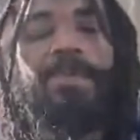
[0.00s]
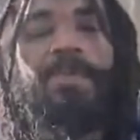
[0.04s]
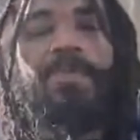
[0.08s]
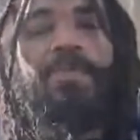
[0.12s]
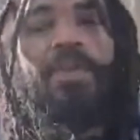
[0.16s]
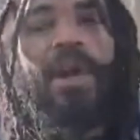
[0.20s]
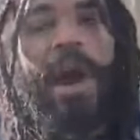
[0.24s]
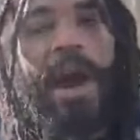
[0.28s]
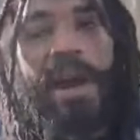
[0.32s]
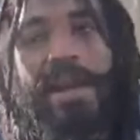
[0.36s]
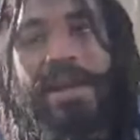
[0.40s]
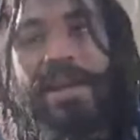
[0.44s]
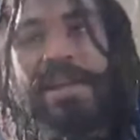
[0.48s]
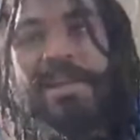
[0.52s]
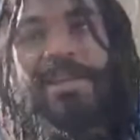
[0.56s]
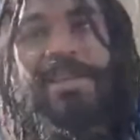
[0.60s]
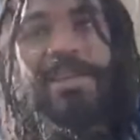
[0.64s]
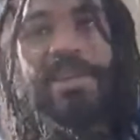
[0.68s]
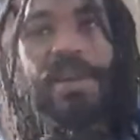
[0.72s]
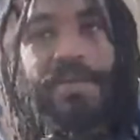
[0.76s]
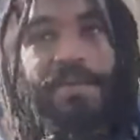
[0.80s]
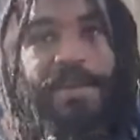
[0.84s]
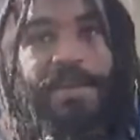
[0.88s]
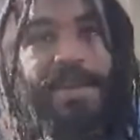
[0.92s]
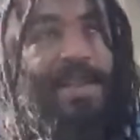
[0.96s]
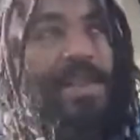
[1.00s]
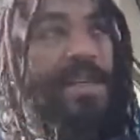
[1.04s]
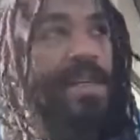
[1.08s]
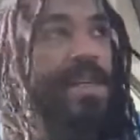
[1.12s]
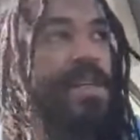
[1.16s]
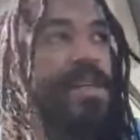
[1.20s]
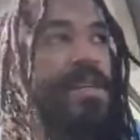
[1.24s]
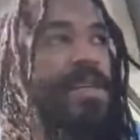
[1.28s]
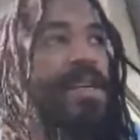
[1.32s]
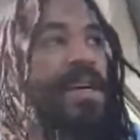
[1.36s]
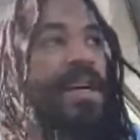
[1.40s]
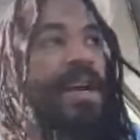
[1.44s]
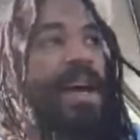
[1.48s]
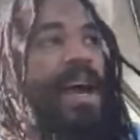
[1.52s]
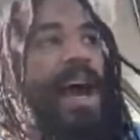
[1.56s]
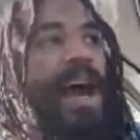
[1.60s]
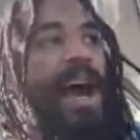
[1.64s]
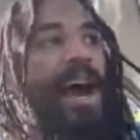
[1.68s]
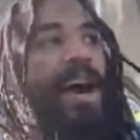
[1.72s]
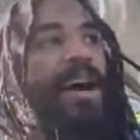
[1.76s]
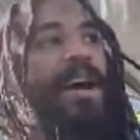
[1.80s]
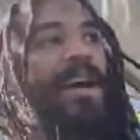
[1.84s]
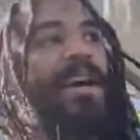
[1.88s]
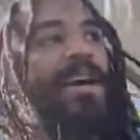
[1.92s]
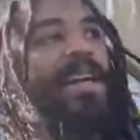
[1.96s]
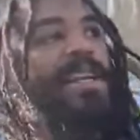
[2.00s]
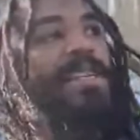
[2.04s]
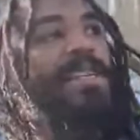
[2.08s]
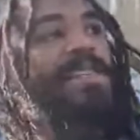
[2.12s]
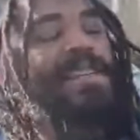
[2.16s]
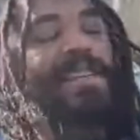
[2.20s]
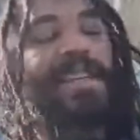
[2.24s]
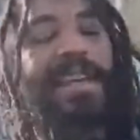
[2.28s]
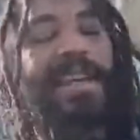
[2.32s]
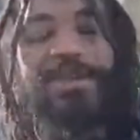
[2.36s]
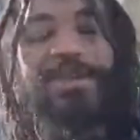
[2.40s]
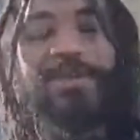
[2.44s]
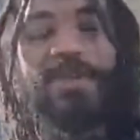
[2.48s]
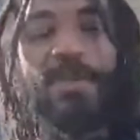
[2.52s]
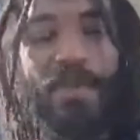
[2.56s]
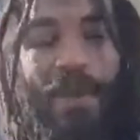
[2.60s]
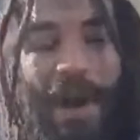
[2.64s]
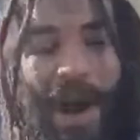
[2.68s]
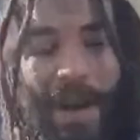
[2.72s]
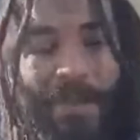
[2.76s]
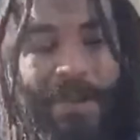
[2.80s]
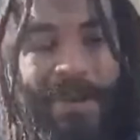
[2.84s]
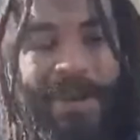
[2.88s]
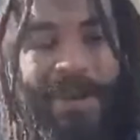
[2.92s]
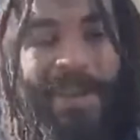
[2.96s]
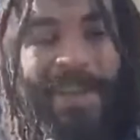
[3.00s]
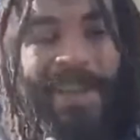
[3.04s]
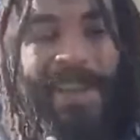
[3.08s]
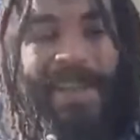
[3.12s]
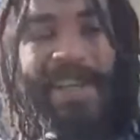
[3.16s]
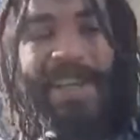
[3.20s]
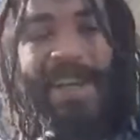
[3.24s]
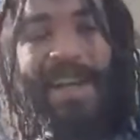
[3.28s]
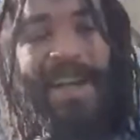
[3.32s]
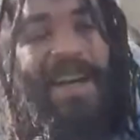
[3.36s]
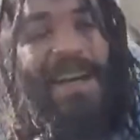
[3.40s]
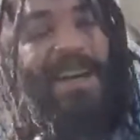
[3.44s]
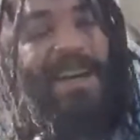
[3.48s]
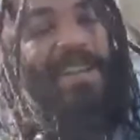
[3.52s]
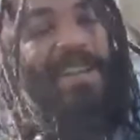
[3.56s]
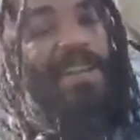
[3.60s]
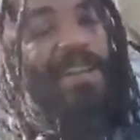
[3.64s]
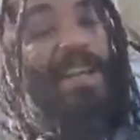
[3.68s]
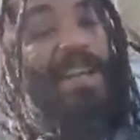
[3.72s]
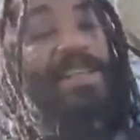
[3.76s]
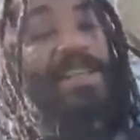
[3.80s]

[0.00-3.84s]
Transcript: products, services, intellectual property, let